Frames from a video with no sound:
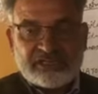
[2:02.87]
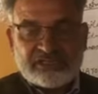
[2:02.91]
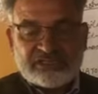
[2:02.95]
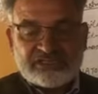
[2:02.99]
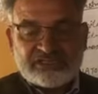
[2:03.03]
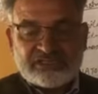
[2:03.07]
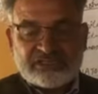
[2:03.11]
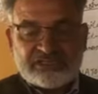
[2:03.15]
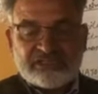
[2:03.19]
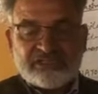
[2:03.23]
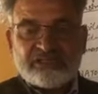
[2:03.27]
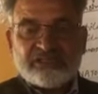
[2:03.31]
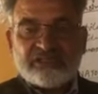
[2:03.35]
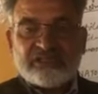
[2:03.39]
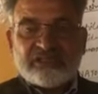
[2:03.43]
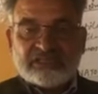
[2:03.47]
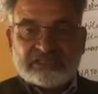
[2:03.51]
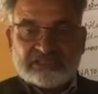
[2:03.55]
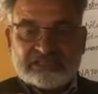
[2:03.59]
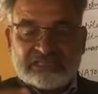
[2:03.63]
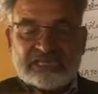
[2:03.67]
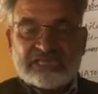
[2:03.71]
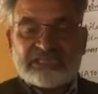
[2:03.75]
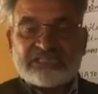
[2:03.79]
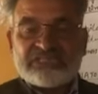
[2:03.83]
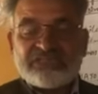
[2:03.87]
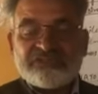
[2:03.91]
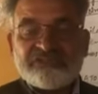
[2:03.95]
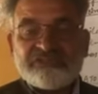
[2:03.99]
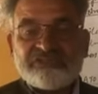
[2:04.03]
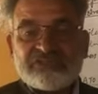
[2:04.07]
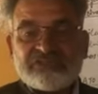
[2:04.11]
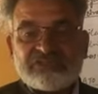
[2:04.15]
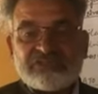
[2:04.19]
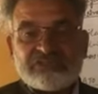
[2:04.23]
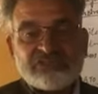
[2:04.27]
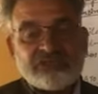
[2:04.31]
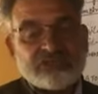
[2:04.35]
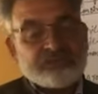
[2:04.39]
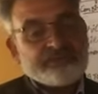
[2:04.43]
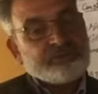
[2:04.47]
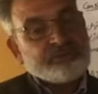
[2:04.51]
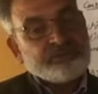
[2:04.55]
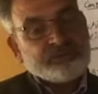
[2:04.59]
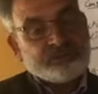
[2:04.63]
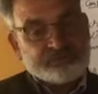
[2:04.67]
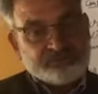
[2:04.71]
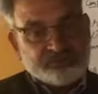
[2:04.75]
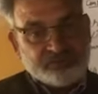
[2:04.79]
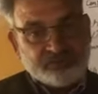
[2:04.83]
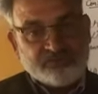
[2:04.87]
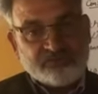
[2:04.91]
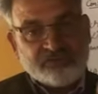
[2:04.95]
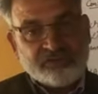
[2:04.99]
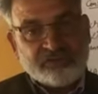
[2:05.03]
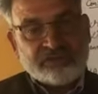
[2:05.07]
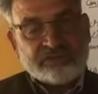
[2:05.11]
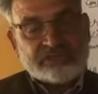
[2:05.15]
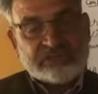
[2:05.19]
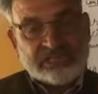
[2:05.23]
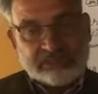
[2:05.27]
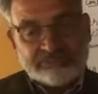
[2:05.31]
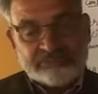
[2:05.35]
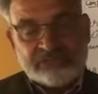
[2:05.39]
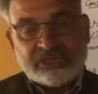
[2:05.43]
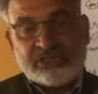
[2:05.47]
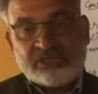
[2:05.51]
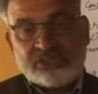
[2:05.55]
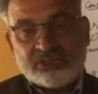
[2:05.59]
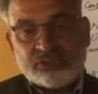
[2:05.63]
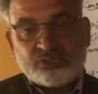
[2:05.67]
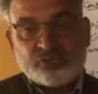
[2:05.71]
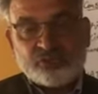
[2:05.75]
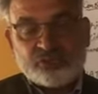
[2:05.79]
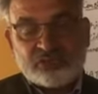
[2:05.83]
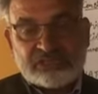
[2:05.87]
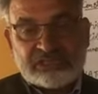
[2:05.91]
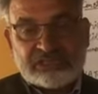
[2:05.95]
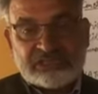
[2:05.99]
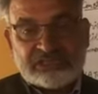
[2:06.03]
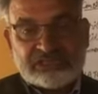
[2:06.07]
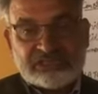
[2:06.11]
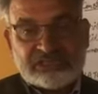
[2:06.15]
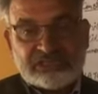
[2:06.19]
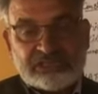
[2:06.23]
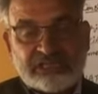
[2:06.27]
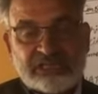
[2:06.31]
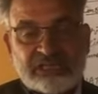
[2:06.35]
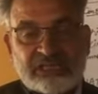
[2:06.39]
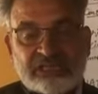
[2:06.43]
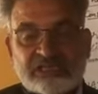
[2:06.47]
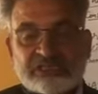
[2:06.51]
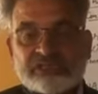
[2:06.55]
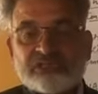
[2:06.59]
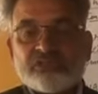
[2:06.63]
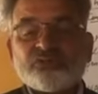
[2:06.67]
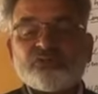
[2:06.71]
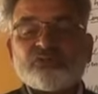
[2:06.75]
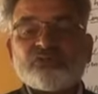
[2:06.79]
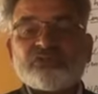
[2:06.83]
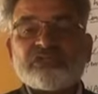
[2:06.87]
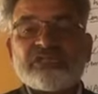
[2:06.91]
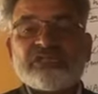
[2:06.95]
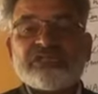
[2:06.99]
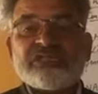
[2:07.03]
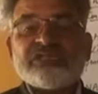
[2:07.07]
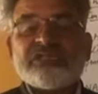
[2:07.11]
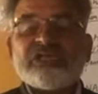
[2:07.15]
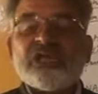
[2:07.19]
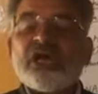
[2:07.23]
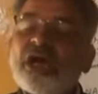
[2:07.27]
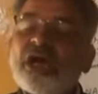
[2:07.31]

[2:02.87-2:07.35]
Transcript: action, the action which is not fruitful for the American society, the society